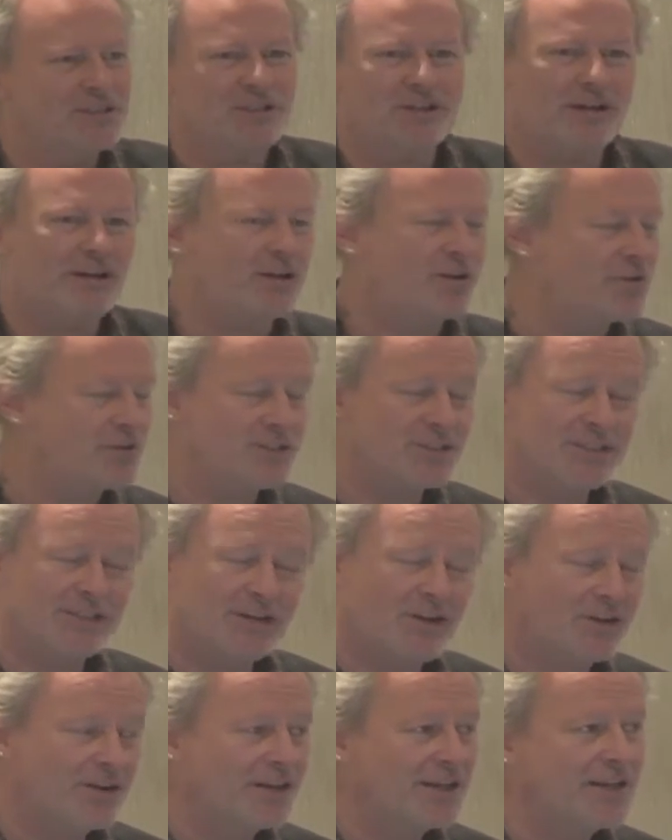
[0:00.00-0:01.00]
and I don't sit
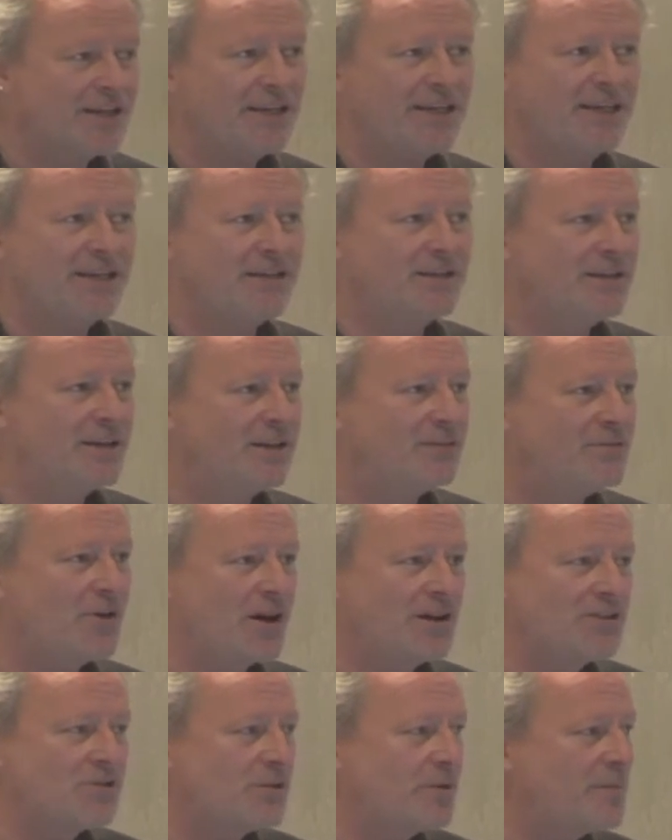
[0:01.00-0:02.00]
on any
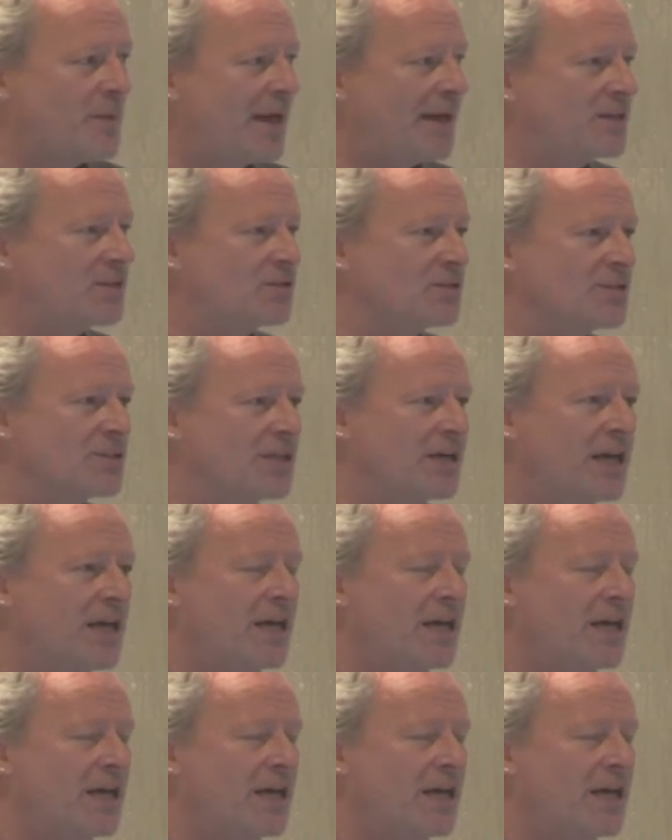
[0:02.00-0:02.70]
advisory panels.